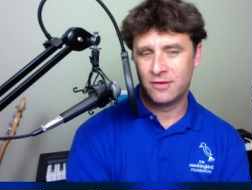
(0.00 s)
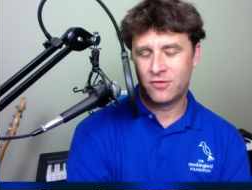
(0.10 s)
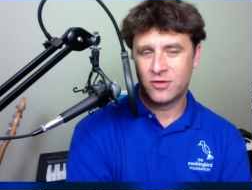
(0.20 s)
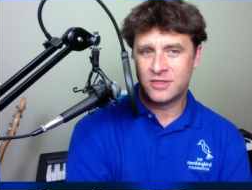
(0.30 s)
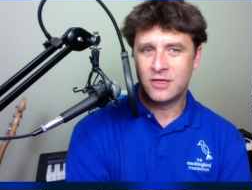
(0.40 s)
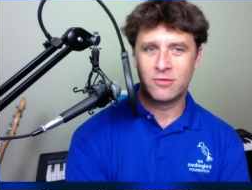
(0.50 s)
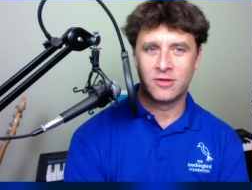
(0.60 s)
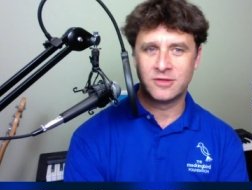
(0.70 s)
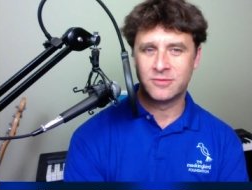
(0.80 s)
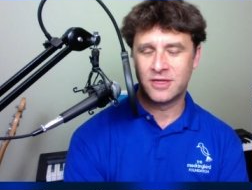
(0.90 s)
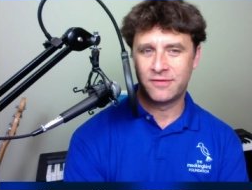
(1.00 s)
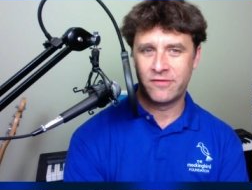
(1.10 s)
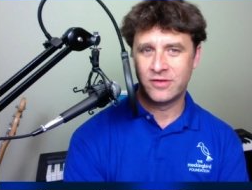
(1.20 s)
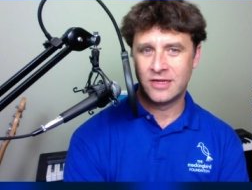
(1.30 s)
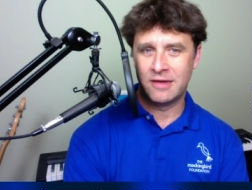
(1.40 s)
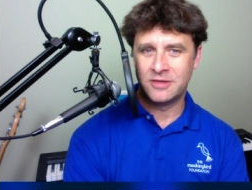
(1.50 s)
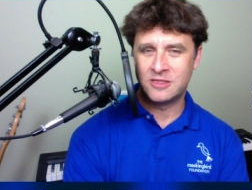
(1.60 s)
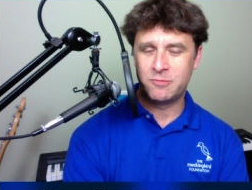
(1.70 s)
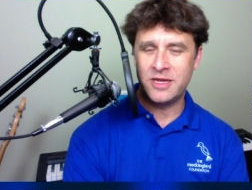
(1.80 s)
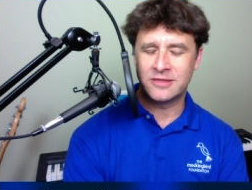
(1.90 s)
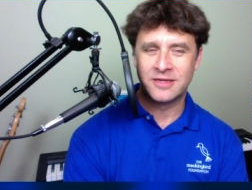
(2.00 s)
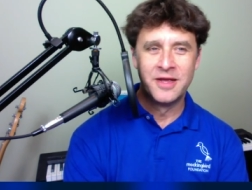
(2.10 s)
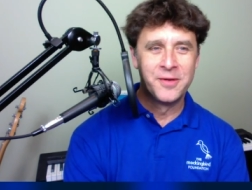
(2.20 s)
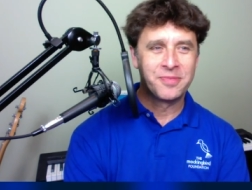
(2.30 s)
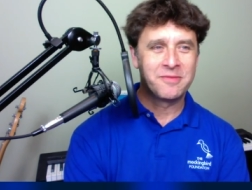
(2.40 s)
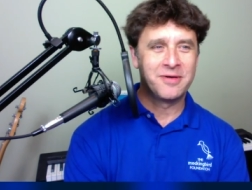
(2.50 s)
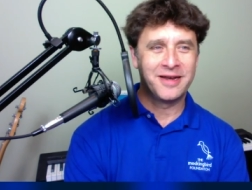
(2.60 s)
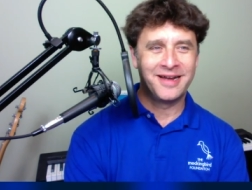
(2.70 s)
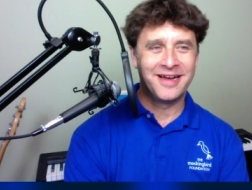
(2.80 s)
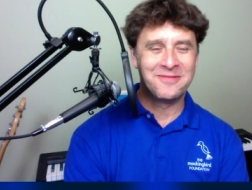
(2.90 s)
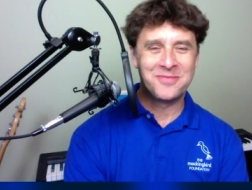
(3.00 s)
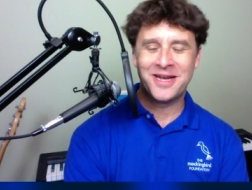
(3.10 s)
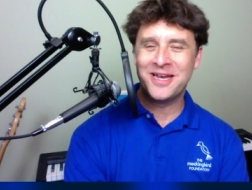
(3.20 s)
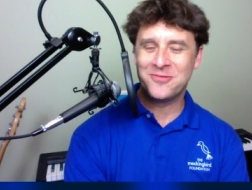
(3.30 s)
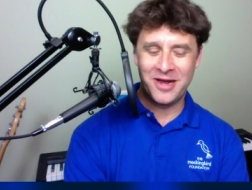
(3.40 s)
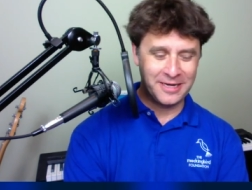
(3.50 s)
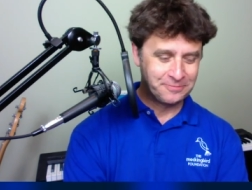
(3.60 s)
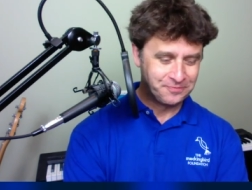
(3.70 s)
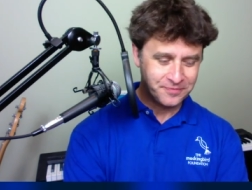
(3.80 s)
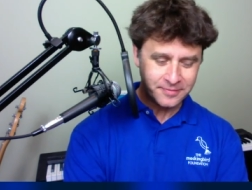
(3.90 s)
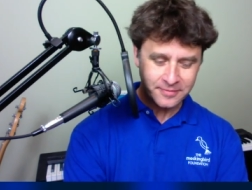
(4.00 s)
and of course he quotes himself every time he speaks. But uh, but anyway,